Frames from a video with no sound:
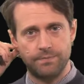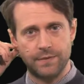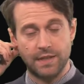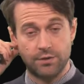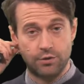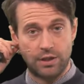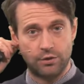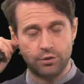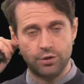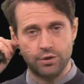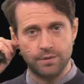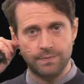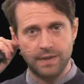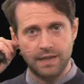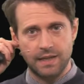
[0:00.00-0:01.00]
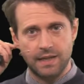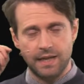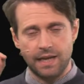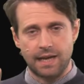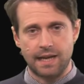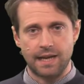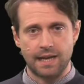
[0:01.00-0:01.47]
structures.
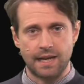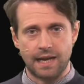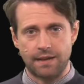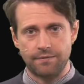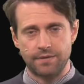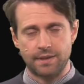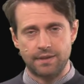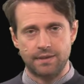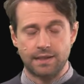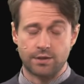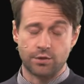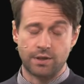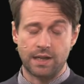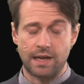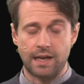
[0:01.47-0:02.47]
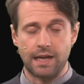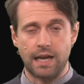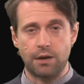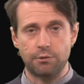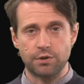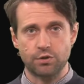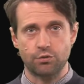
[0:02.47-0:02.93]
And that's going to
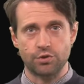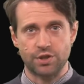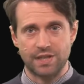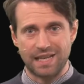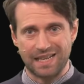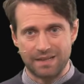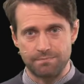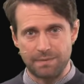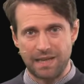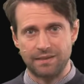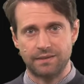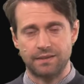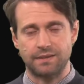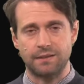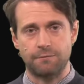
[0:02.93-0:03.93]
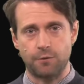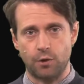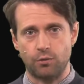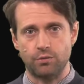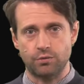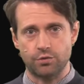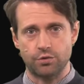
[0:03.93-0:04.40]
allow us to segment the
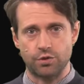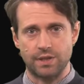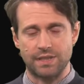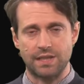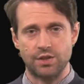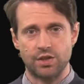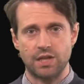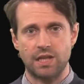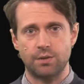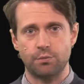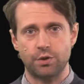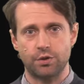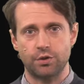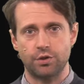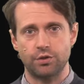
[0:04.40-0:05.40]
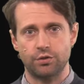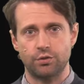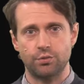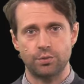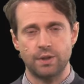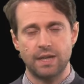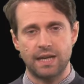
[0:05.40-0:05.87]
flow. So essentially, we're going
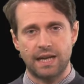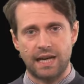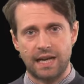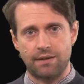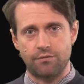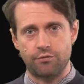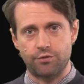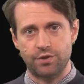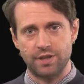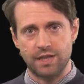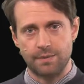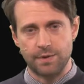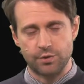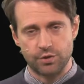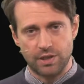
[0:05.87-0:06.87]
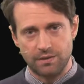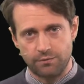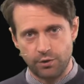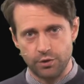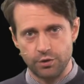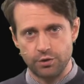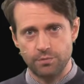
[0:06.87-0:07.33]
to have three-dimensional
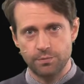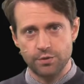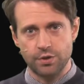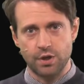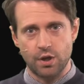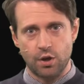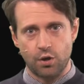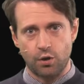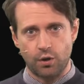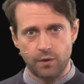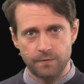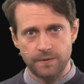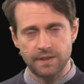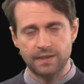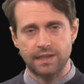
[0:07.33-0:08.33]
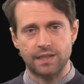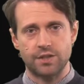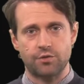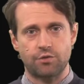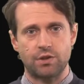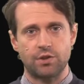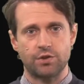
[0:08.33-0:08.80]
volumes of
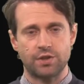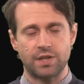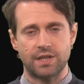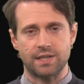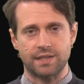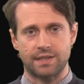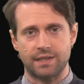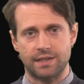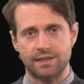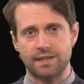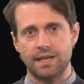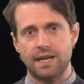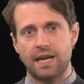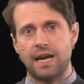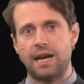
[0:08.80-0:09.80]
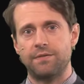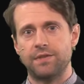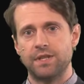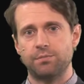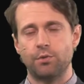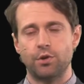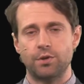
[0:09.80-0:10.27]
intense Reynolds shear stress, and
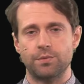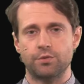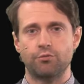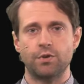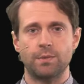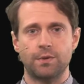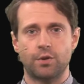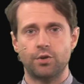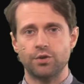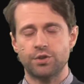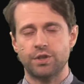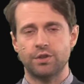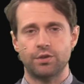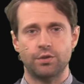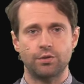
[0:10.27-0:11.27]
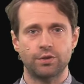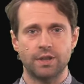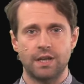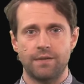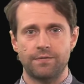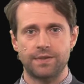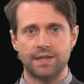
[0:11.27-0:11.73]
these volumes will constitute
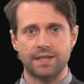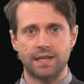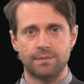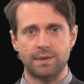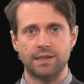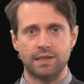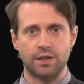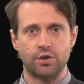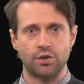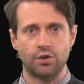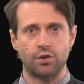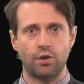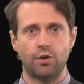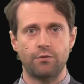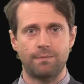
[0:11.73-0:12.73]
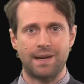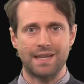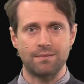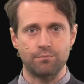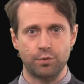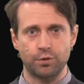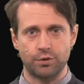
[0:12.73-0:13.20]
the segmentation of my
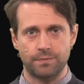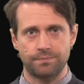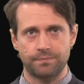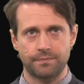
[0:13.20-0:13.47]
input.